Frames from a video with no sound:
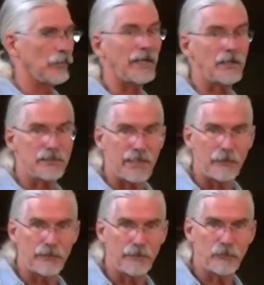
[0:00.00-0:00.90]

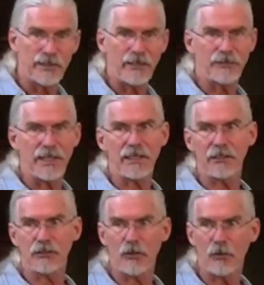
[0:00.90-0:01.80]
reconcile with them without
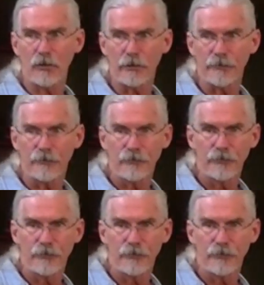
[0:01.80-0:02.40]
taking it to court.